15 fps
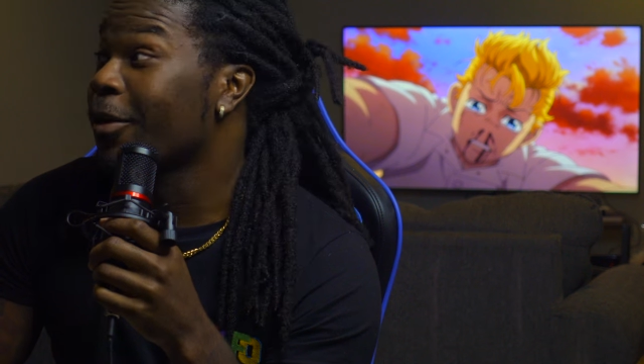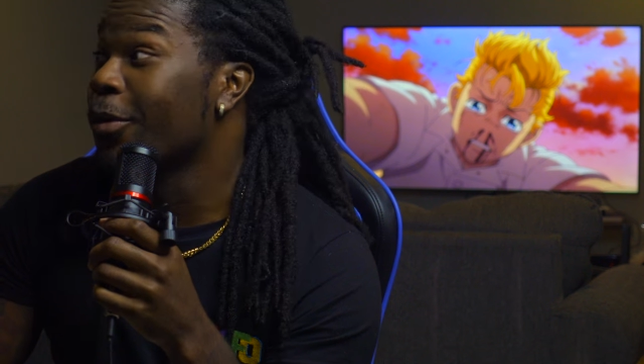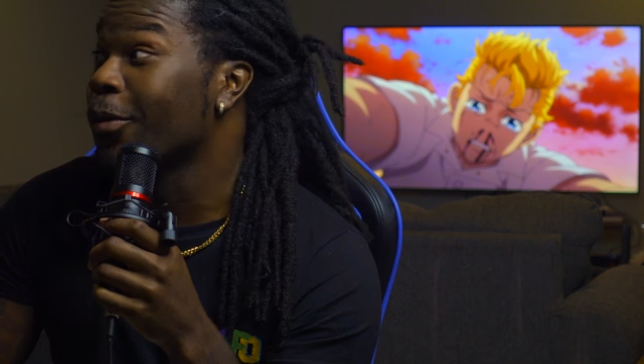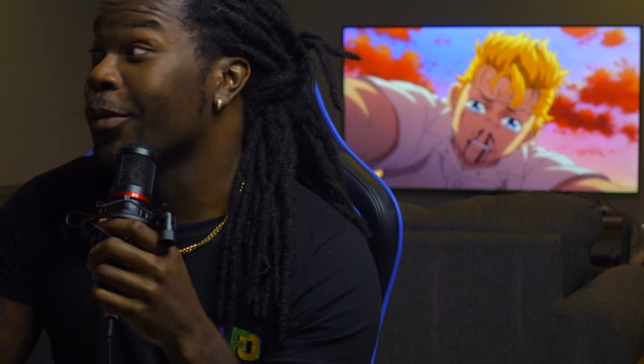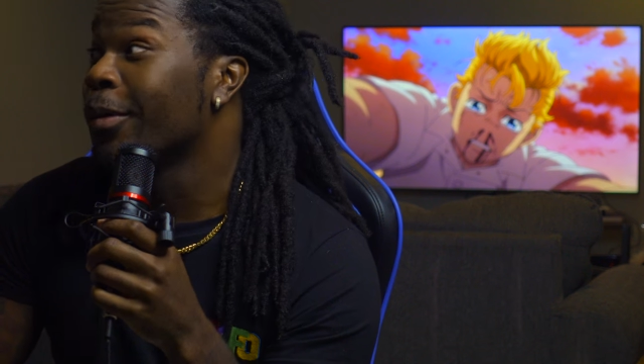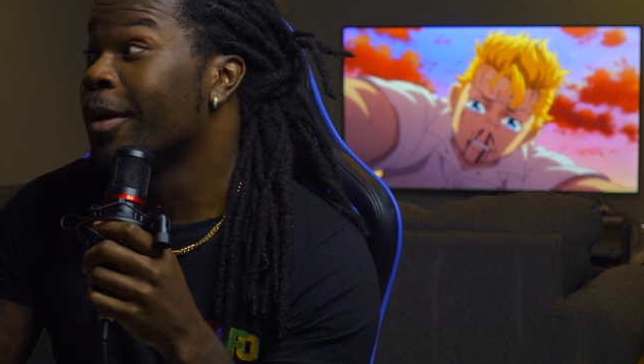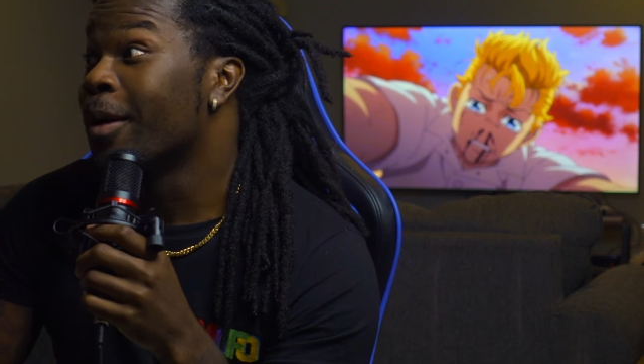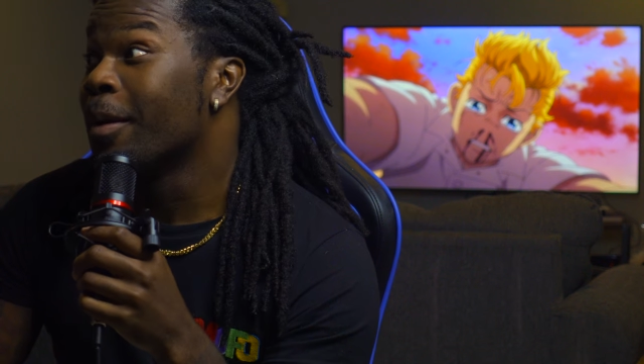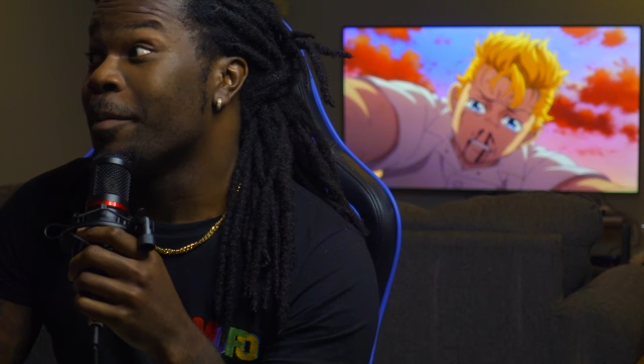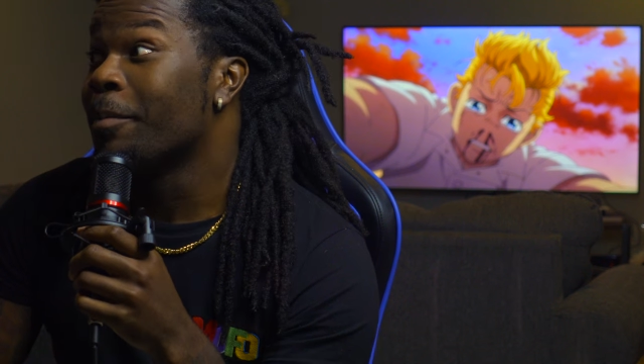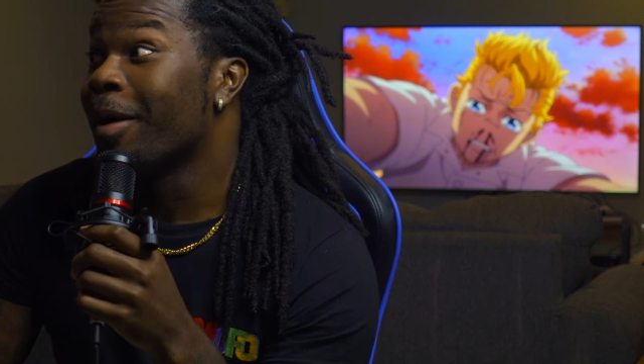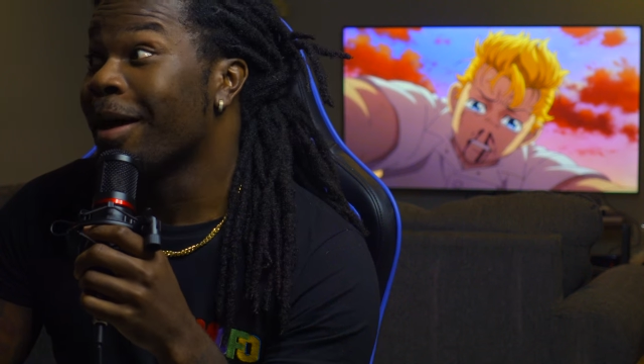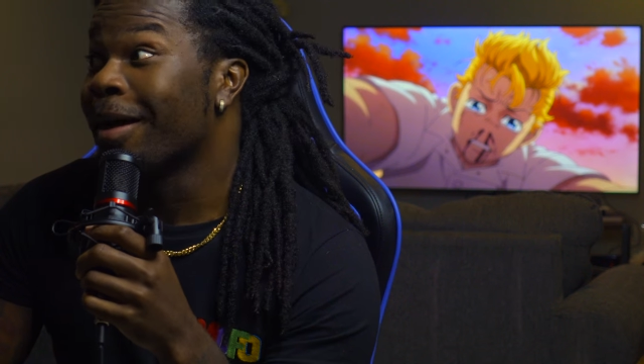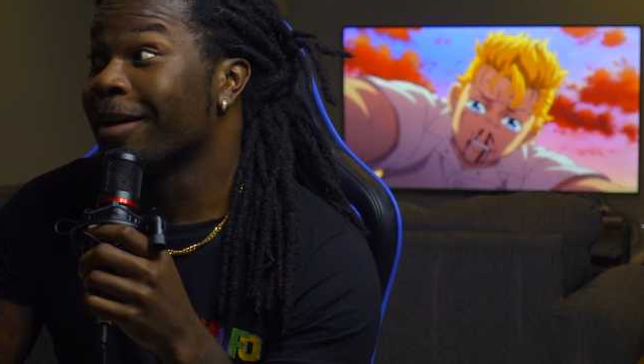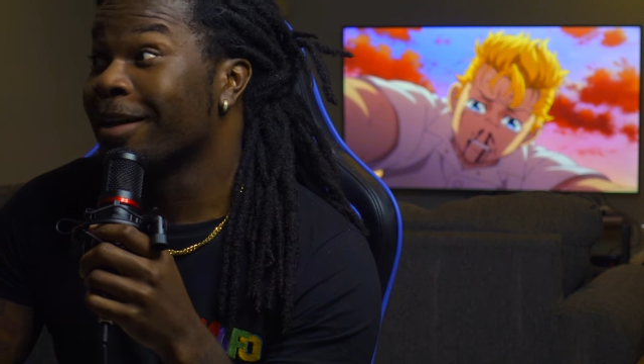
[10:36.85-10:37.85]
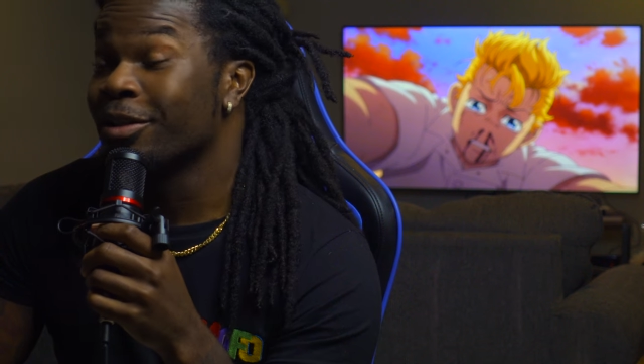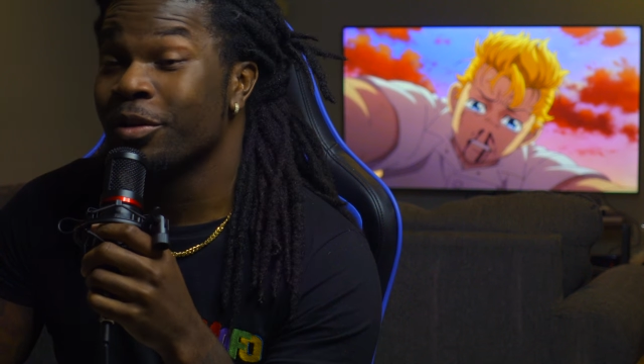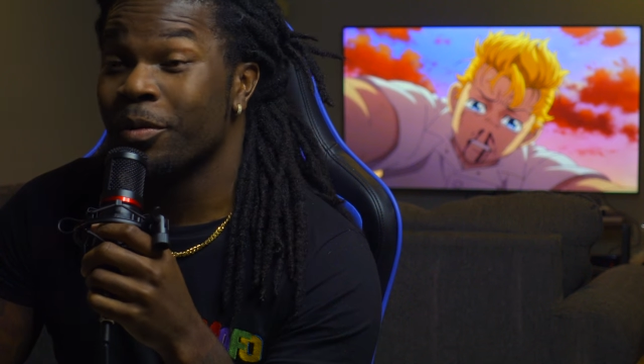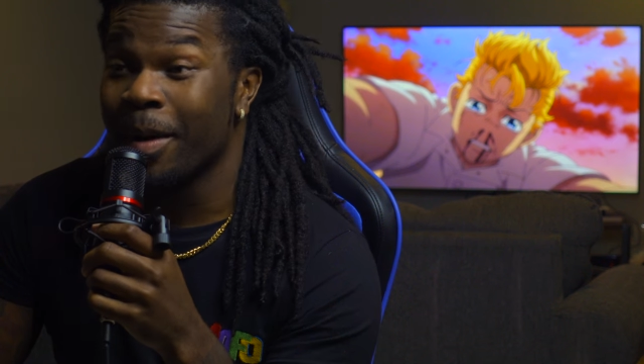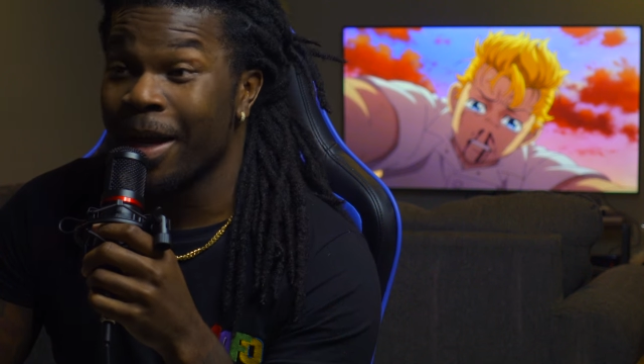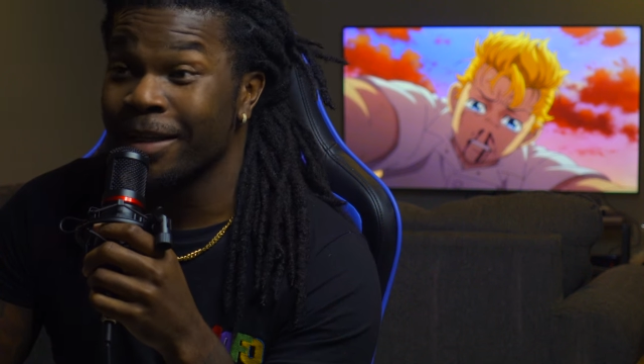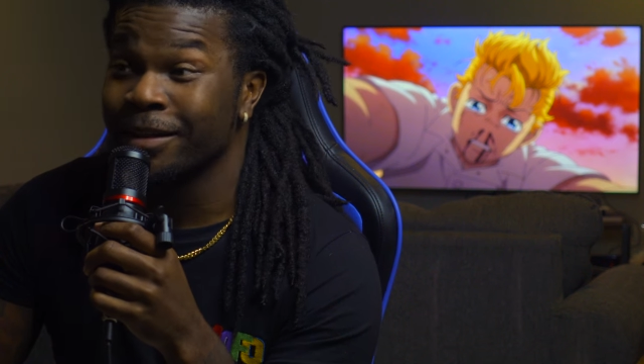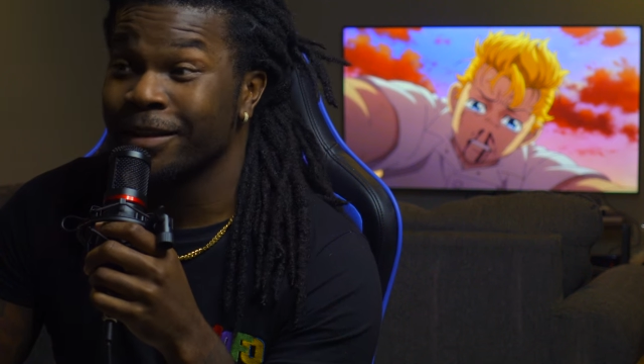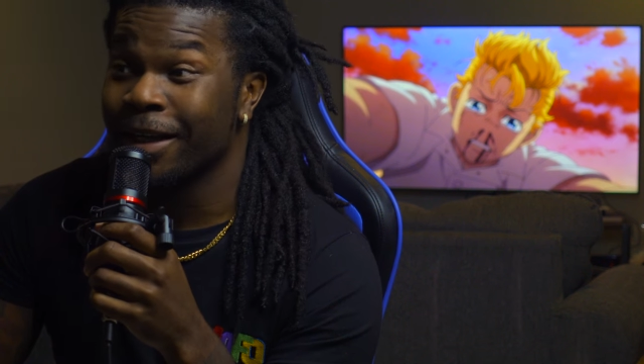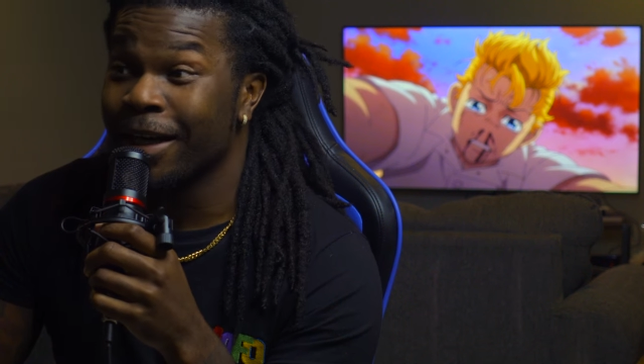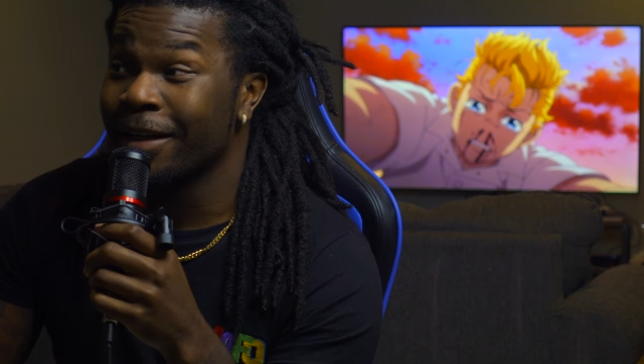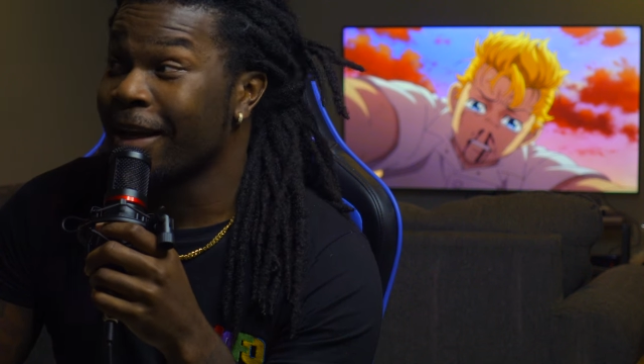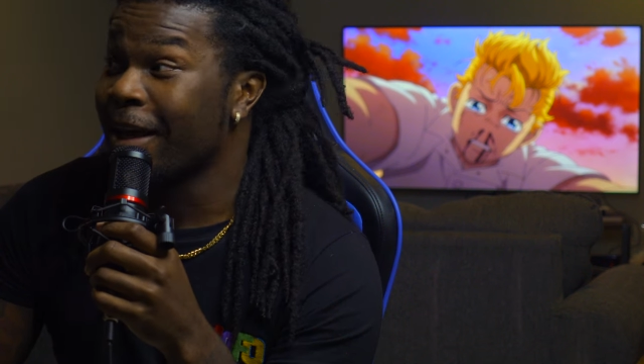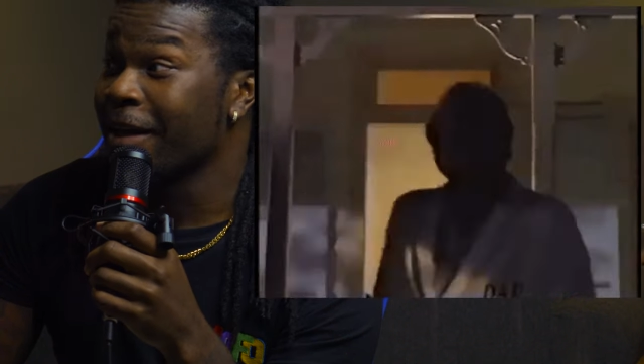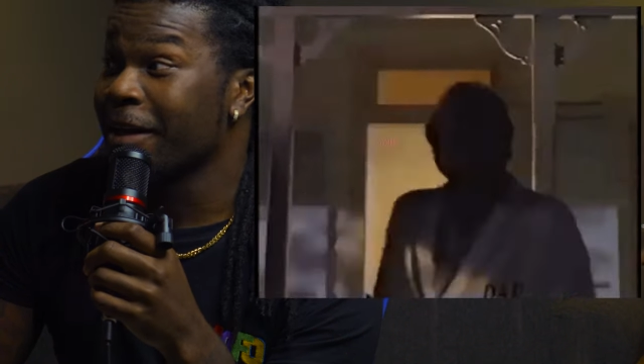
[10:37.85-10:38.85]
Oh man, can you imagine
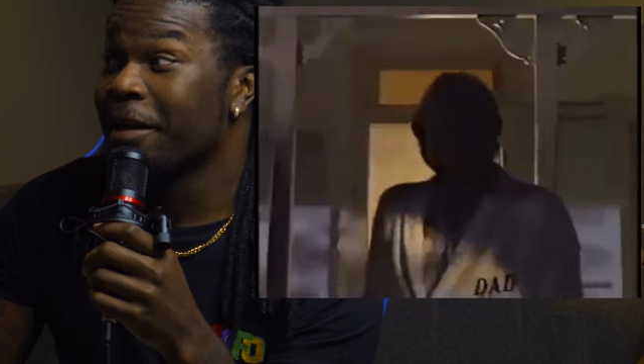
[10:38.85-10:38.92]
that? Like.